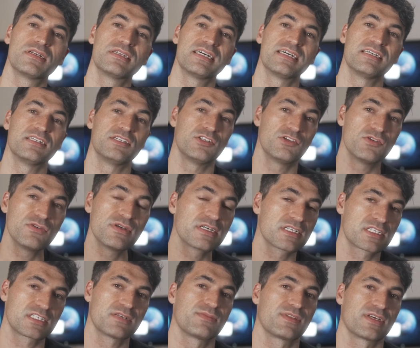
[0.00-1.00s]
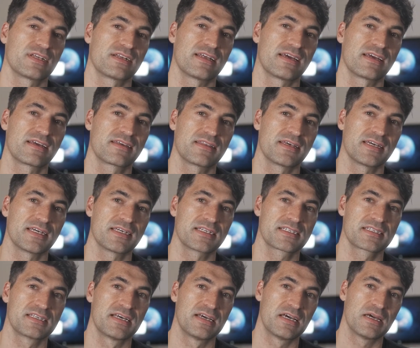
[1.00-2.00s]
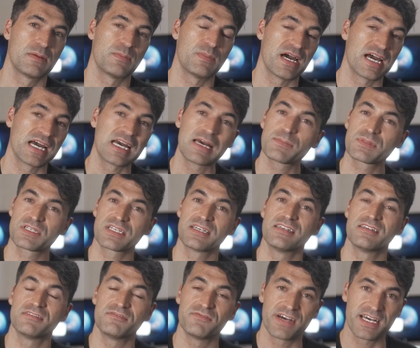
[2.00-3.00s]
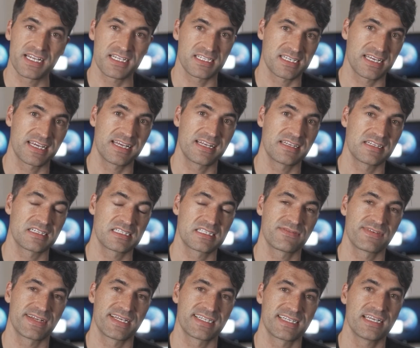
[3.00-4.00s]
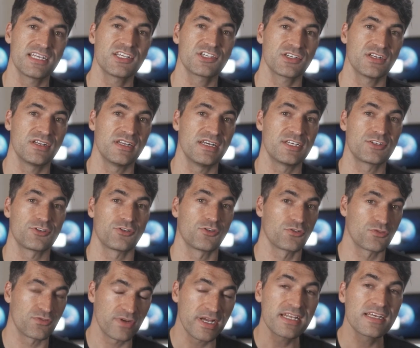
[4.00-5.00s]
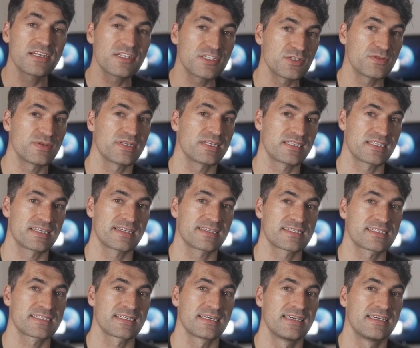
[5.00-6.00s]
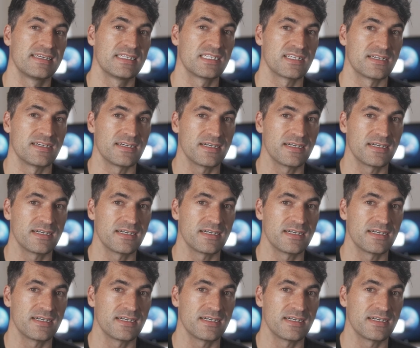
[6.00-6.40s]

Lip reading: day doing something like this, perhaps an advanced alien civilization is already doing this to